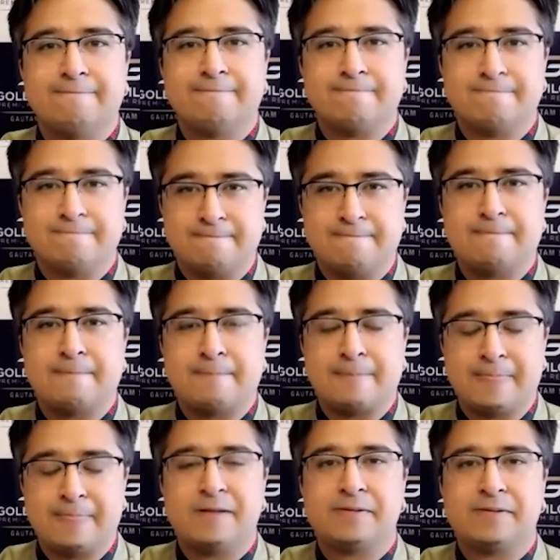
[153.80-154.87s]

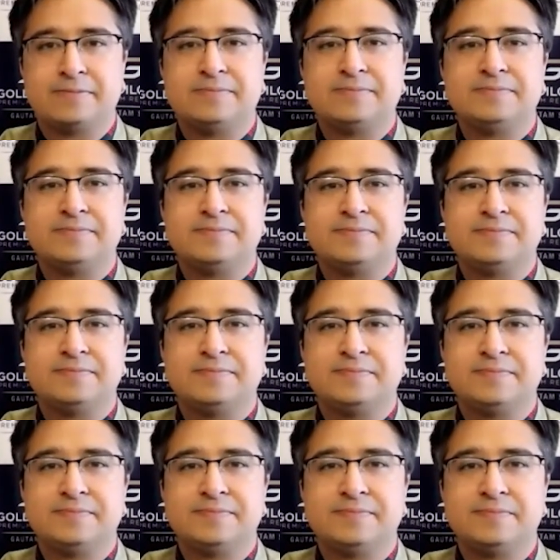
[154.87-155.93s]

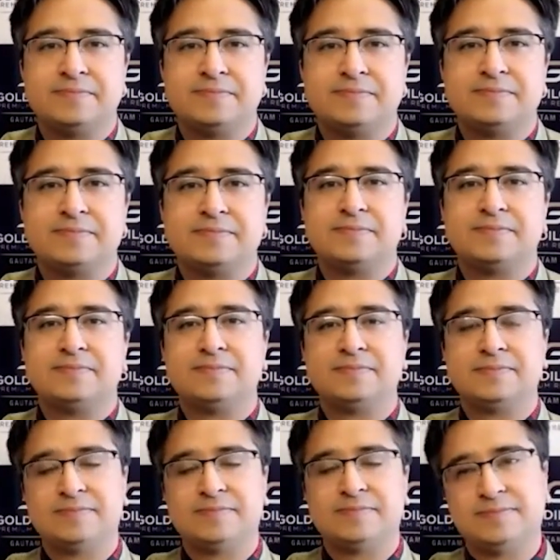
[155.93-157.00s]

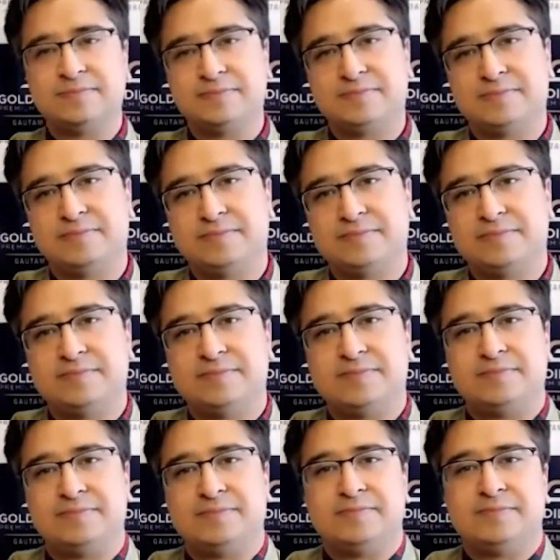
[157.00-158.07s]

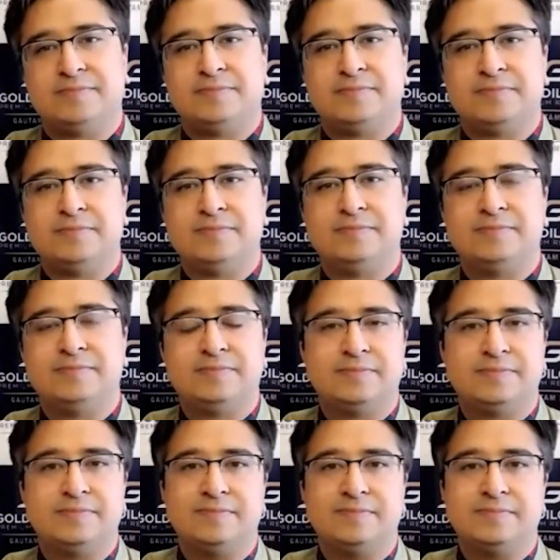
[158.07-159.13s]

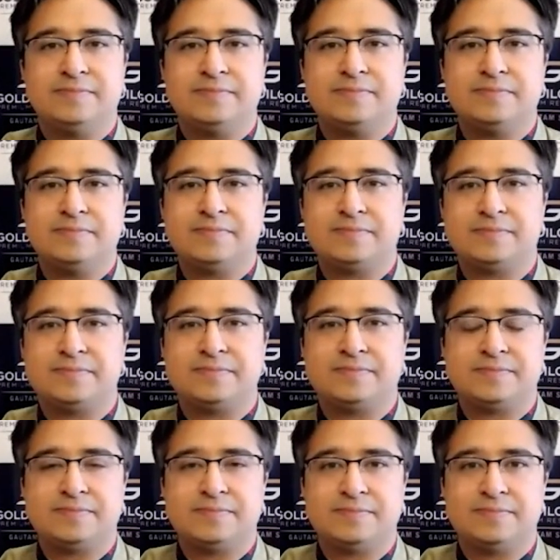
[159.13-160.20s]

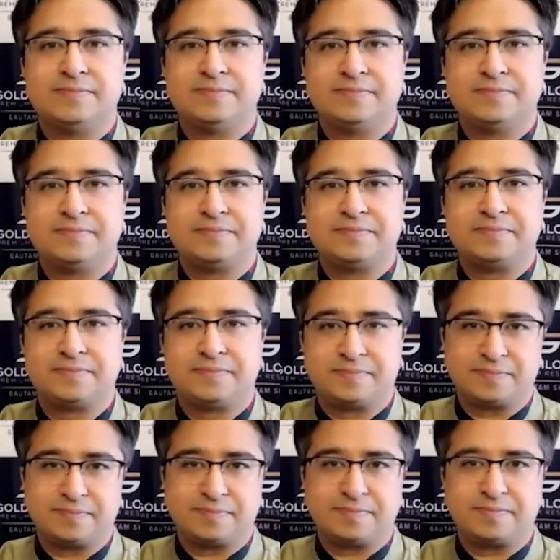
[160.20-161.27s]

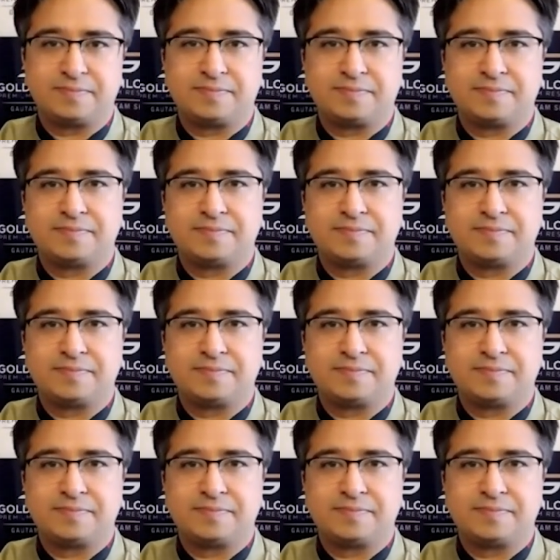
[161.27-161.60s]
No words are spoken by the person on screen.